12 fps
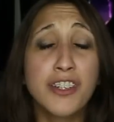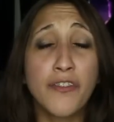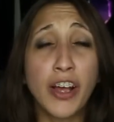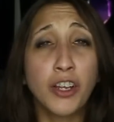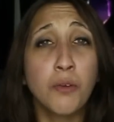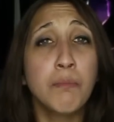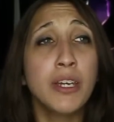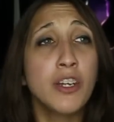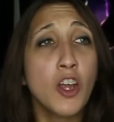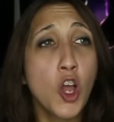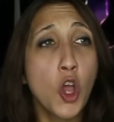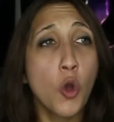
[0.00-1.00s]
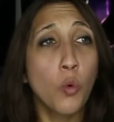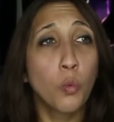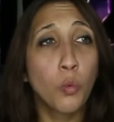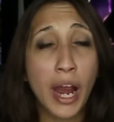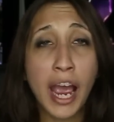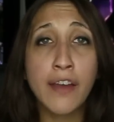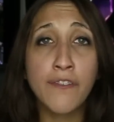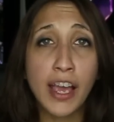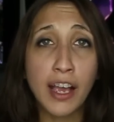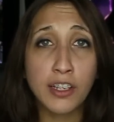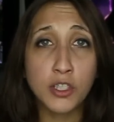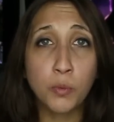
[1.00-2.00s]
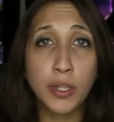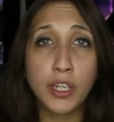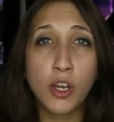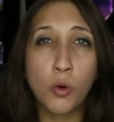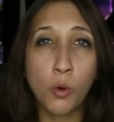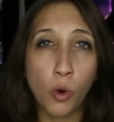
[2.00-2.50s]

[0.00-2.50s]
development, Raph, as we know,